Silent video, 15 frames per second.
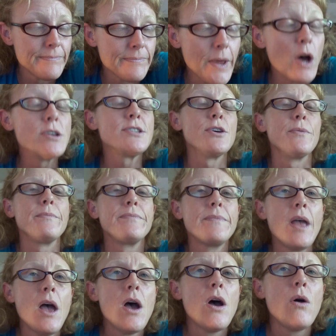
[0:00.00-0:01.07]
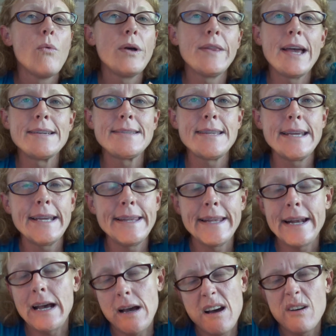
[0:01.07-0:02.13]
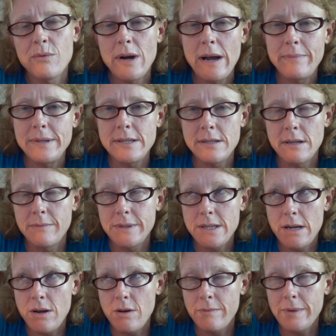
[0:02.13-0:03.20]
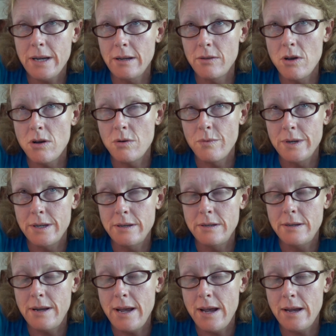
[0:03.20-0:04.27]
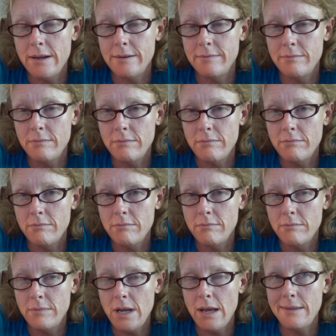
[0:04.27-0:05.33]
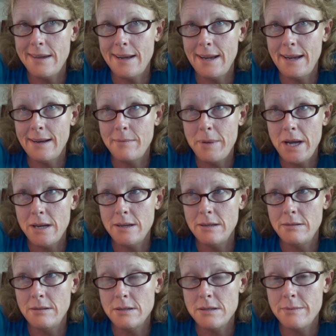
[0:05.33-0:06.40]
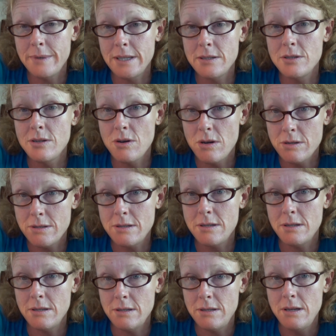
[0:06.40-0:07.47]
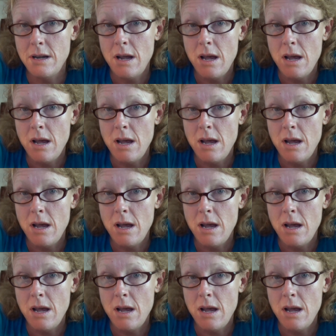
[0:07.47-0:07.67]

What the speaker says: Also, one last thing, and then I'll wrap this up because I know I'm kind of long-winded today and not that animated because I'm exhausted.